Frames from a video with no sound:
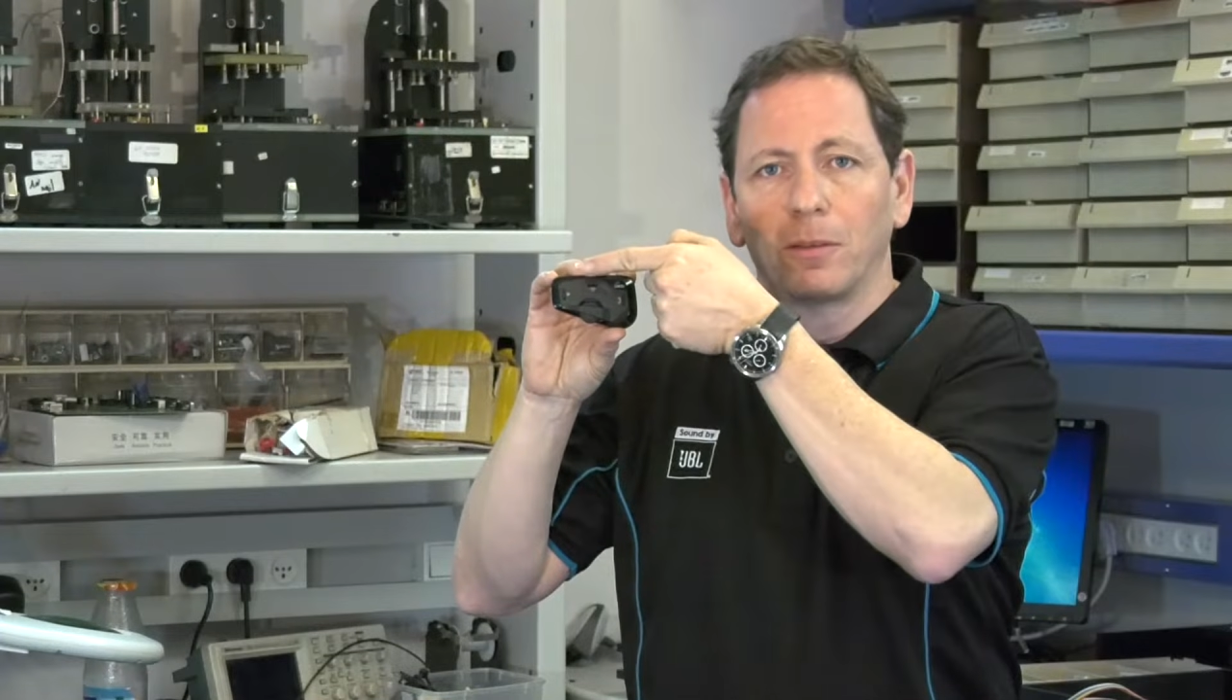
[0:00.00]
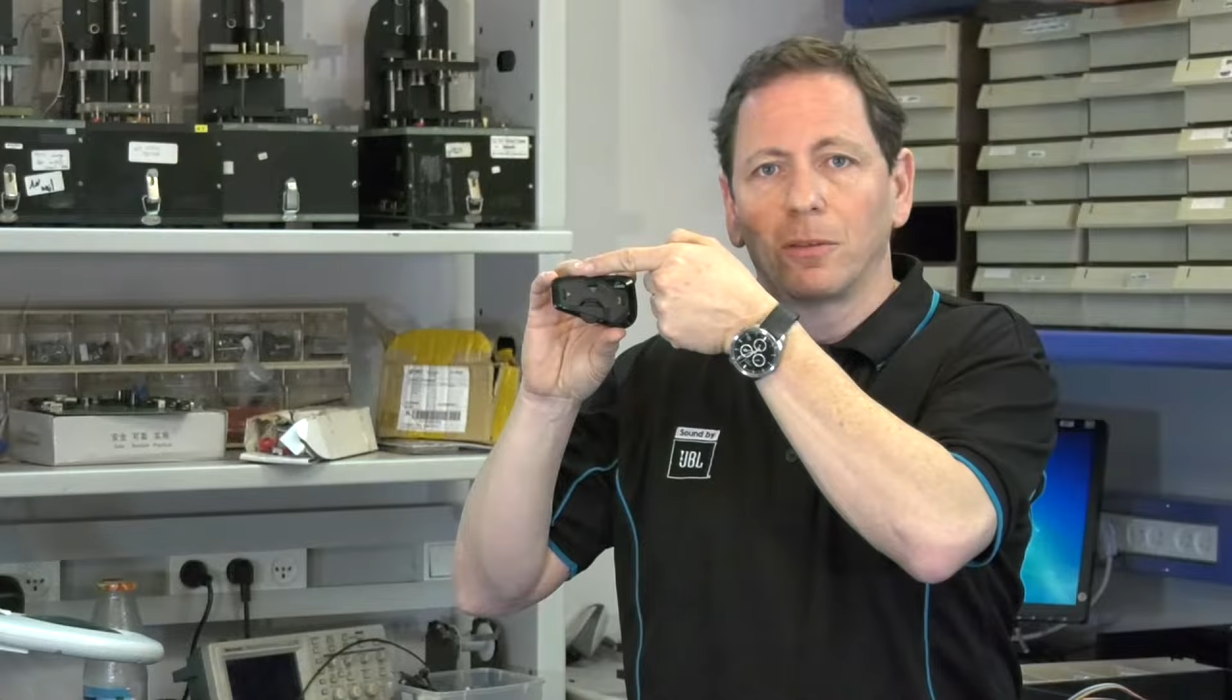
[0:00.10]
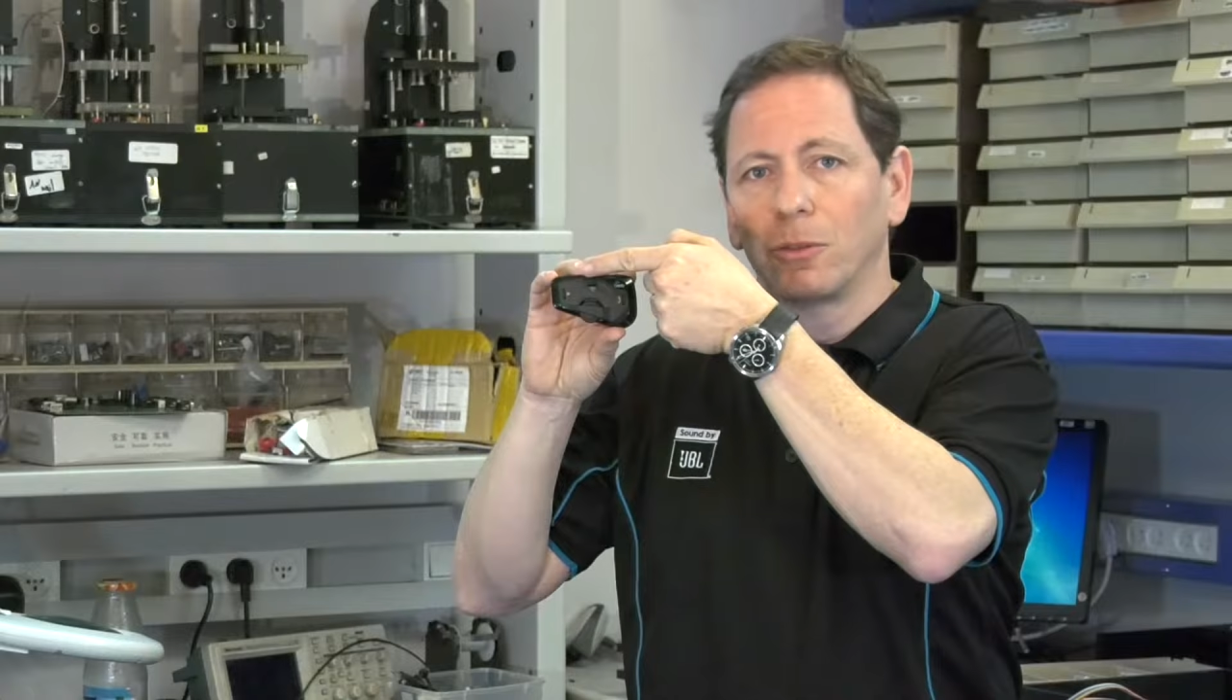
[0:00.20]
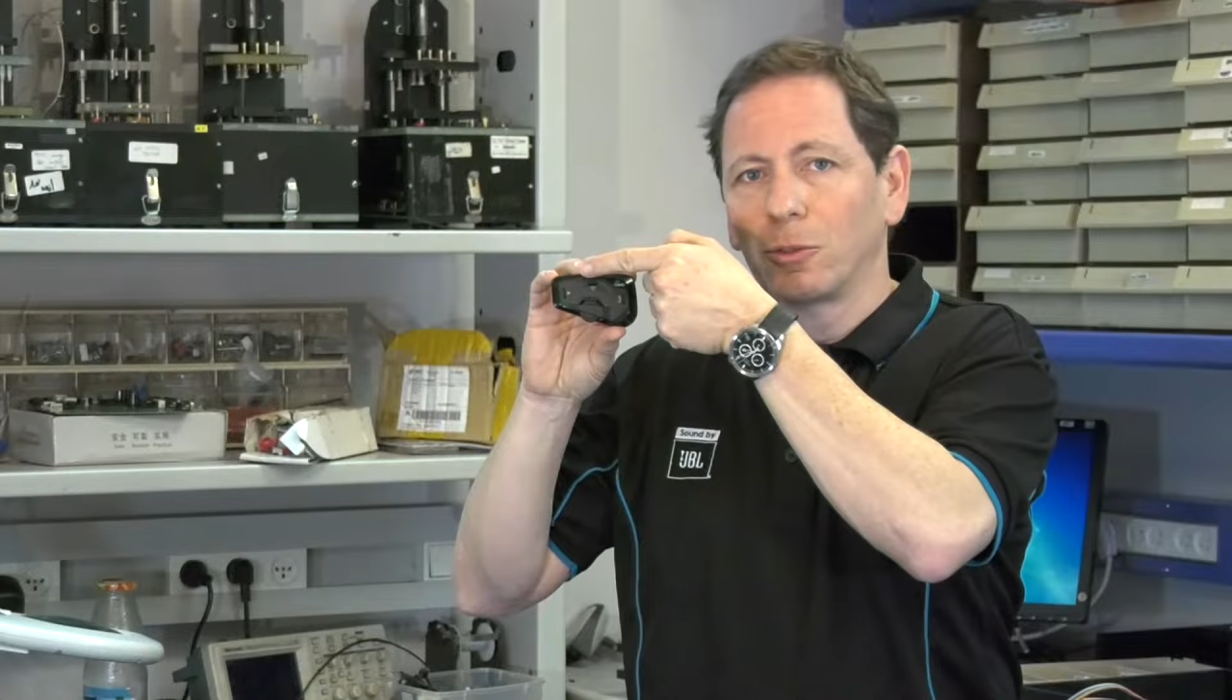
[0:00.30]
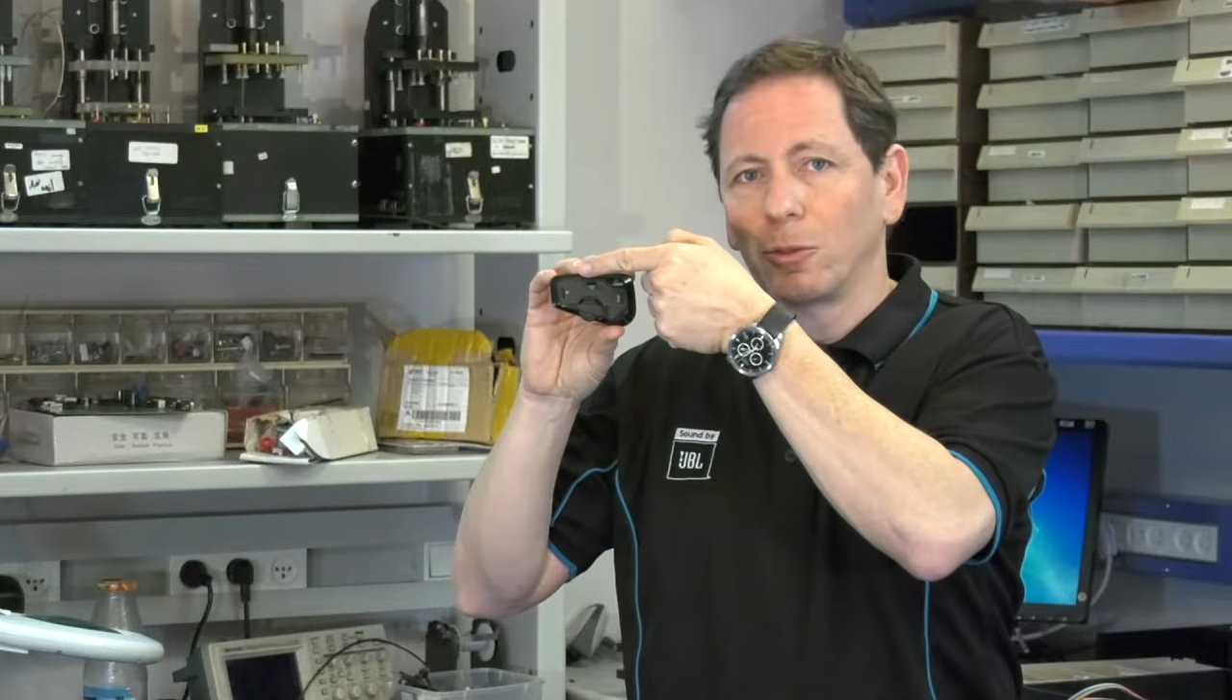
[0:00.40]

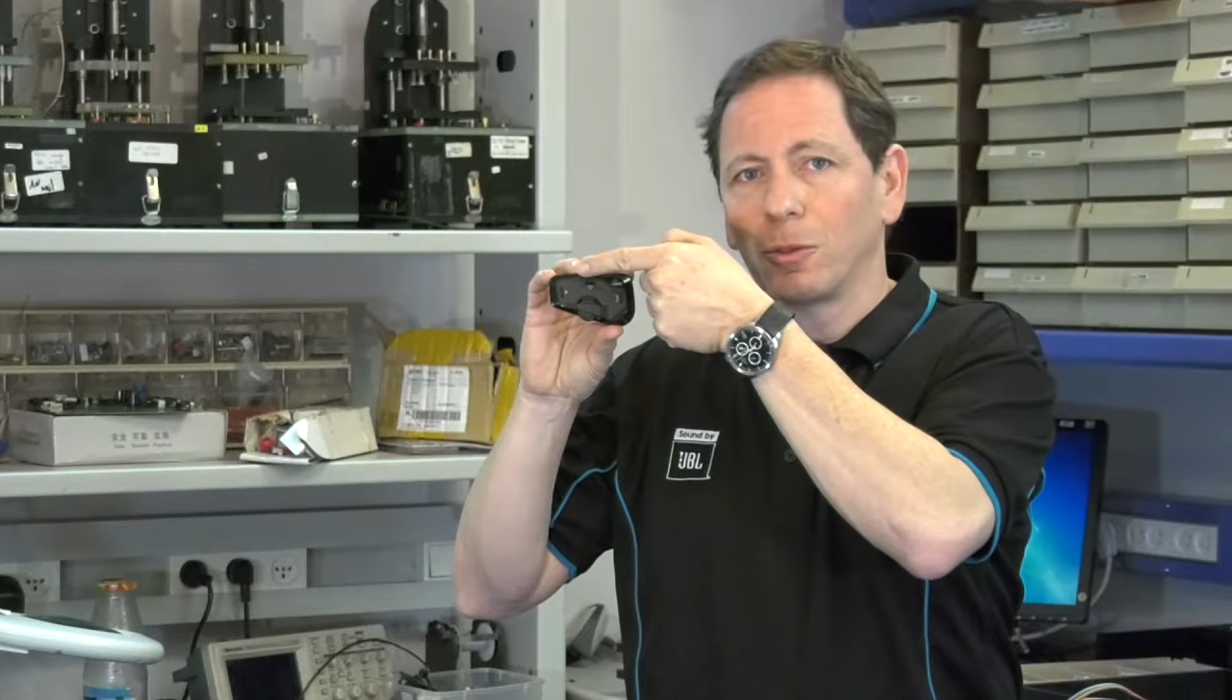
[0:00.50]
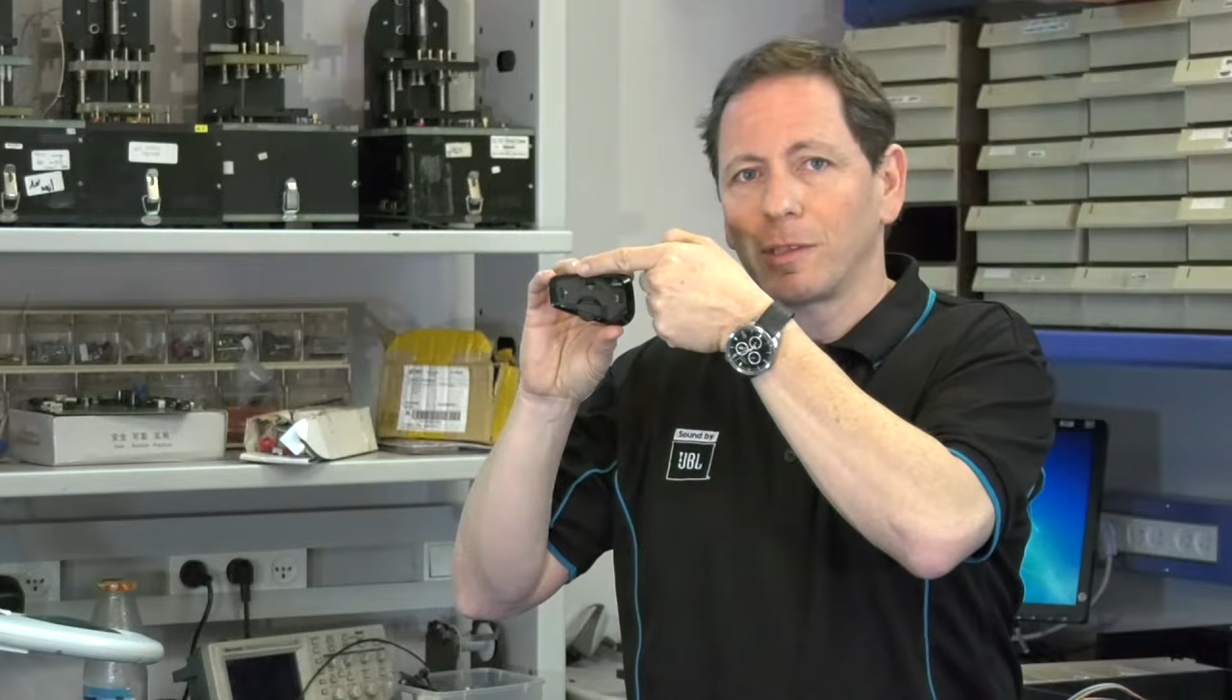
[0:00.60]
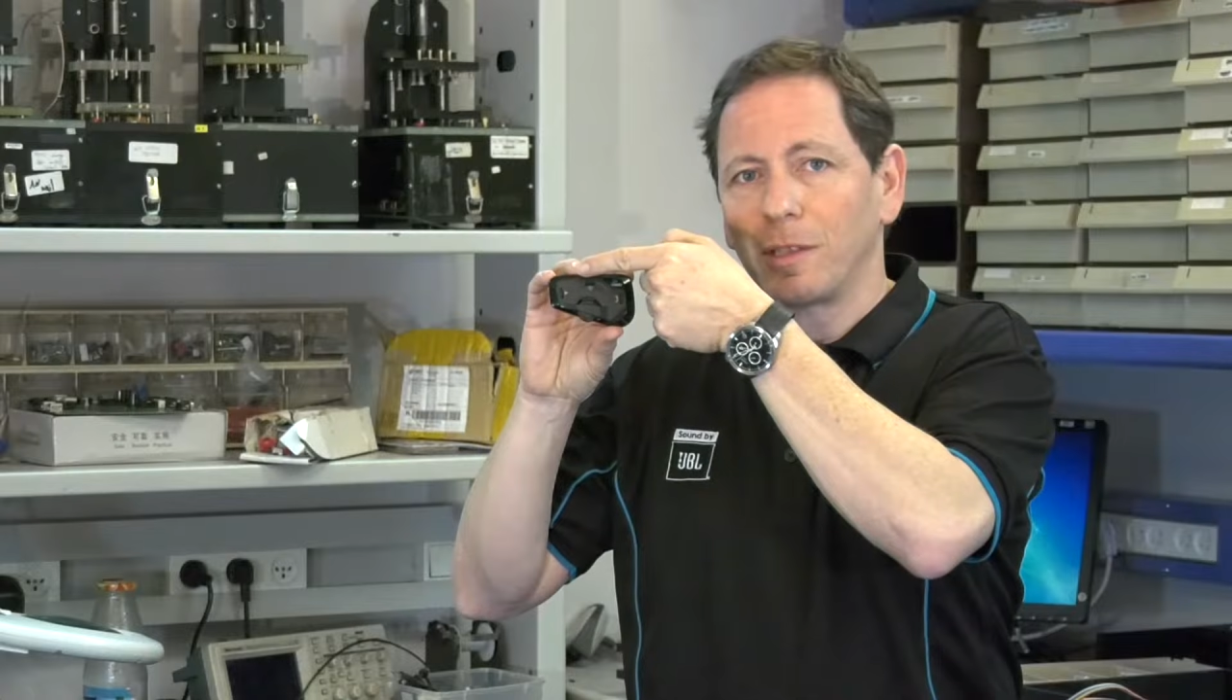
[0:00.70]
controls